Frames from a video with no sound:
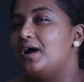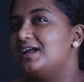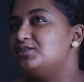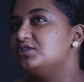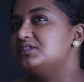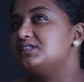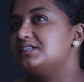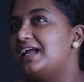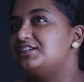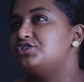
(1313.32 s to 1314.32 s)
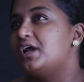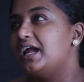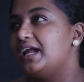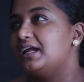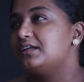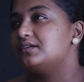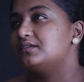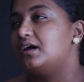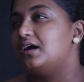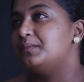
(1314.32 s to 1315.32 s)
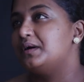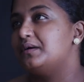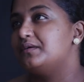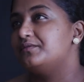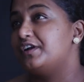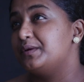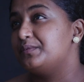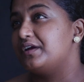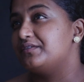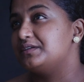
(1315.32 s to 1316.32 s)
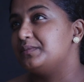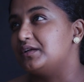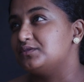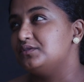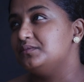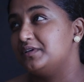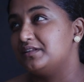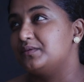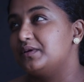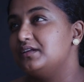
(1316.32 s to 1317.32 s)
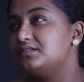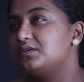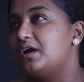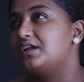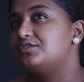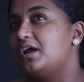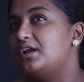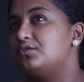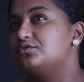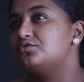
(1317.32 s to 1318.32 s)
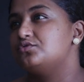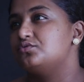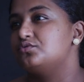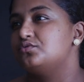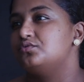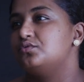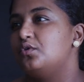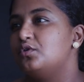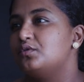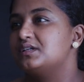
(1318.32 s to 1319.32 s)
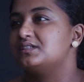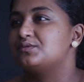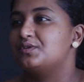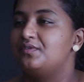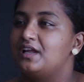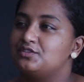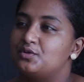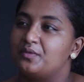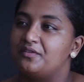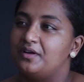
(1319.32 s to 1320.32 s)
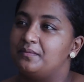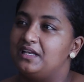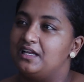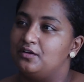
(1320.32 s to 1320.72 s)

I try, I'm a very private person, by the way, so I try not to always reflect on my family a